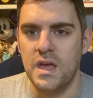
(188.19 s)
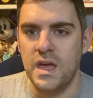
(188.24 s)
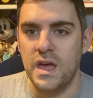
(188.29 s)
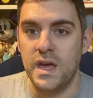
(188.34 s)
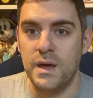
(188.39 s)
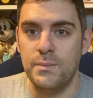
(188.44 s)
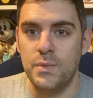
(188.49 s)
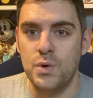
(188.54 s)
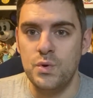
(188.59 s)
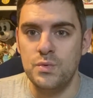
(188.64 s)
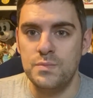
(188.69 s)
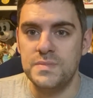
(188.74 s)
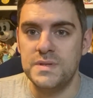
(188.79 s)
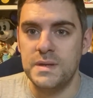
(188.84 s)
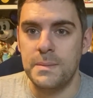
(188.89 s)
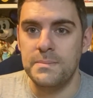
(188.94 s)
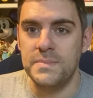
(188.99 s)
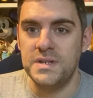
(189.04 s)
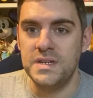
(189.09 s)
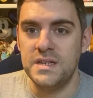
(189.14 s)
Um, oh,
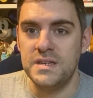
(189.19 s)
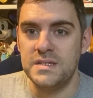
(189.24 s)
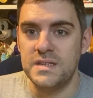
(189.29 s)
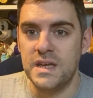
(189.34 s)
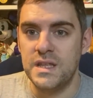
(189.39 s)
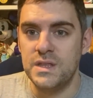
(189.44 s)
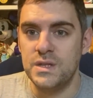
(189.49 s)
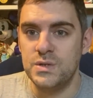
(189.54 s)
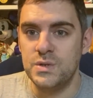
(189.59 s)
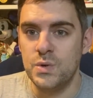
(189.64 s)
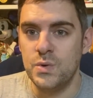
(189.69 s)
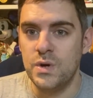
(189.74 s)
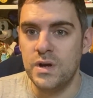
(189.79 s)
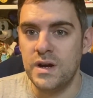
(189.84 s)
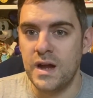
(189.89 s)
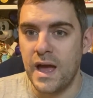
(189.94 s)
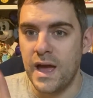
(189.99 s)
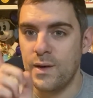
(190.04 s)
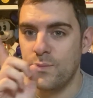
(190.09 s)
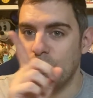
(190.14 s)
somebody is at the
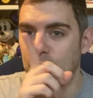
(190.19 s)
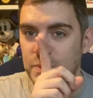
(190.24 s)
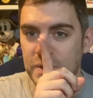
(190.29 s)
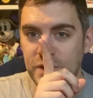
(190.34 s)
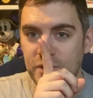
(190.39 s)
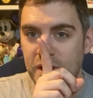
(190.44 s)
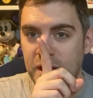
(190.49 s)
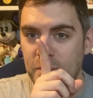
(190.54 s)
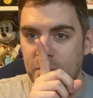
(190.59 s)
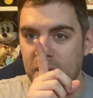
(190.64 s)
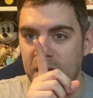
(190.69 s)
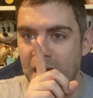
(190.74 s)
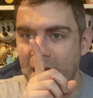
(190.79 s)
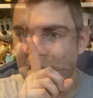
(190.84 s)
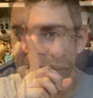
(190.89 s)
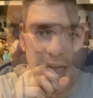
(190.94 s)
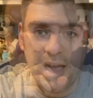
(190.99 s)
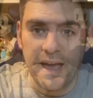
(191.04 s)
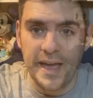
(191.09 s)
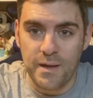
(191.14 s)
door. I will be right
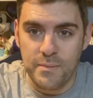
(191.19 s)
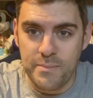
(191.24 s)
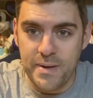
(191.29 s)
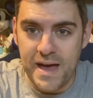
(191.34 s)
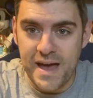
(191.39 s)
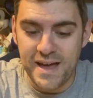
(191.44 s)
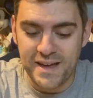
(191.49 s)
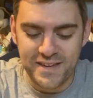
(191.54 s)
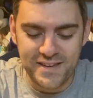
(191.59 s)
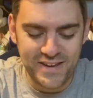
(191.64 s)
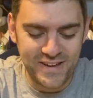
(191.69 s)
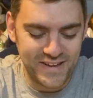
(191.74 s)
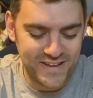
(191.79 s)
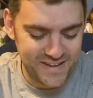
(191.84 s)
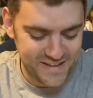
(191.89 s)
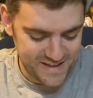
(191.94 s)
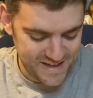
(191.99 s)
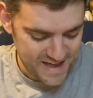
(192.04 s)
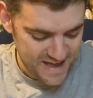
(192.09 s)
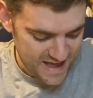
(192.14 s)
back. I am back,
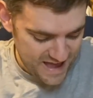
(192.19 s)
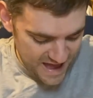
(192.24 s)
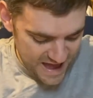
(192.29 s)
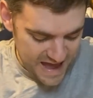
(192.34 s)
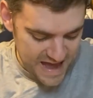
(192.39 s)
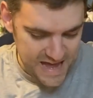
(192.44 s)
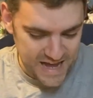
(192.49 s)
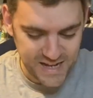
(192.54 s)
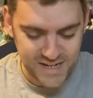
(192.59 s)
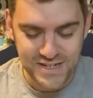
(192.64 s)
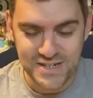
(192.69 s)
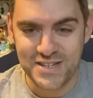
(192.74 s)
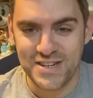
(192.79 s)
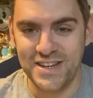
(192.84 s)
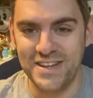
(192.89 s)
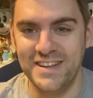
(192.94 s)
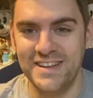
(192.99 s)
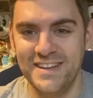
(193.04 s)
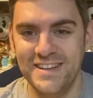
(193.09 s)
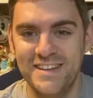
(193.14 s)
and
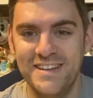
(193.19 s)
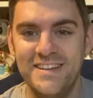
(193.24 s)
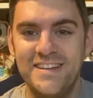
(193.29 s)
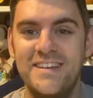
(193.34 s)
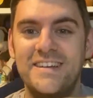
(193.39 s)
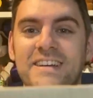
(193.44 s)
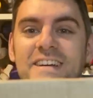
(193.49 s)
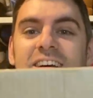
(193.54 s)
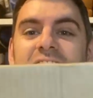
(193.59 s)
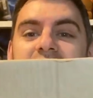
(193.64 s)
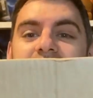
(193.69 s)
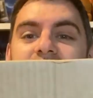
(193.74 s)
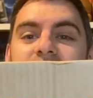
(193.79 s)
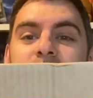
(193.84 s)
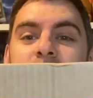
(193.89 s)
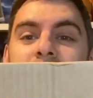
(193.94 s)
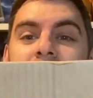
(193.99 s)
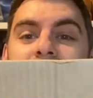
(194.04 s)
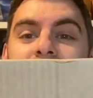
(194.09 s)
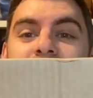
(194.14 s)

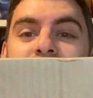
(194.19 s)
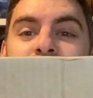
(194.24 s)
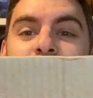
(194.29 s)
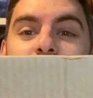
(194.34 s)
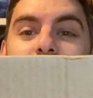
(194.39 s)
it's a massive